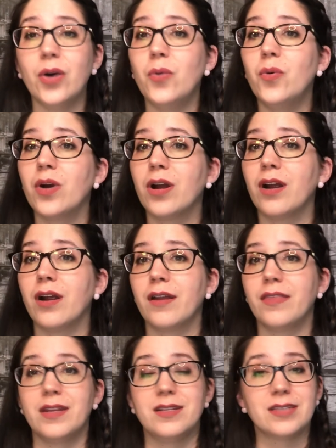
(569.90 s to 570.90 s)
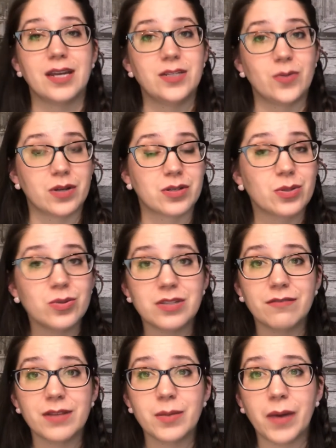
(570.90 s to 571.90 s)
or they decide to
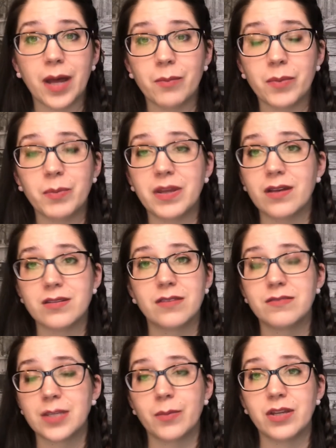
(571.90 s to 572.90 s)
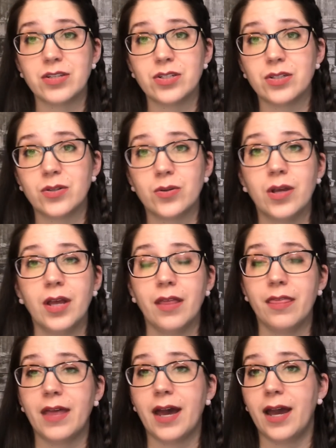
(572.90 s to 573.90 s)
exclusively pump because of some issue
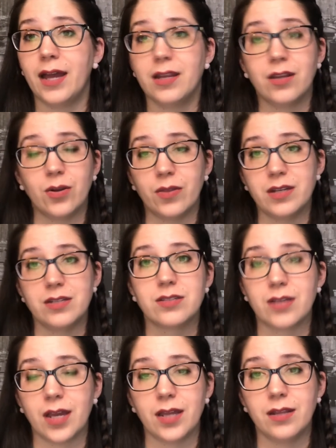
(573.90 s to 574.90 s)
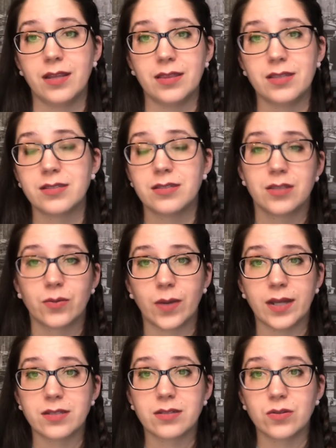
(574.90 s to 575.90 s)
that, they decide that this is the
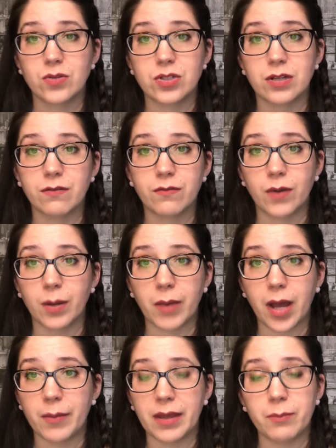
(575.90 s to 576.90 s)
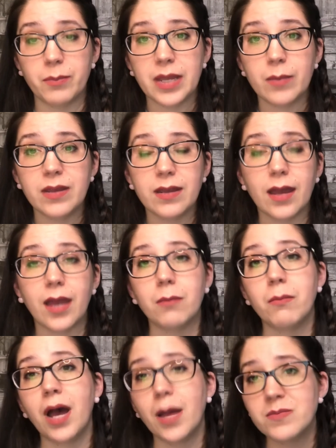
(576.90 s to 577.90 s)
right solution for mom and baby.
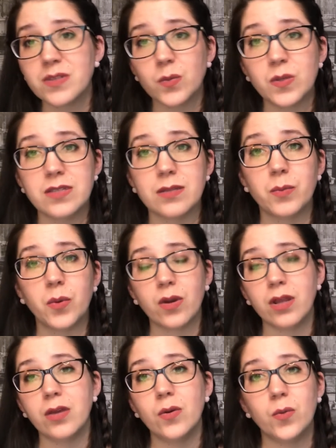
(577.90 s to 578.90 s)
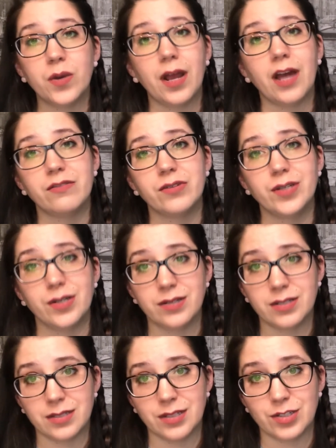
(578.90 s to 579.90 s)
And moms, we support you, whatever your
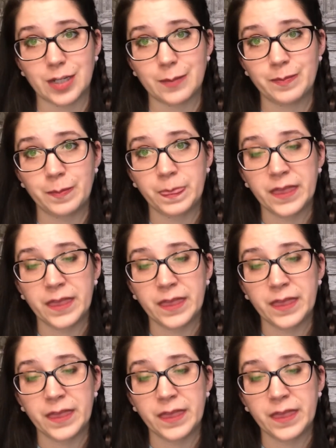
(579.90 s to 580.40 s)
decision.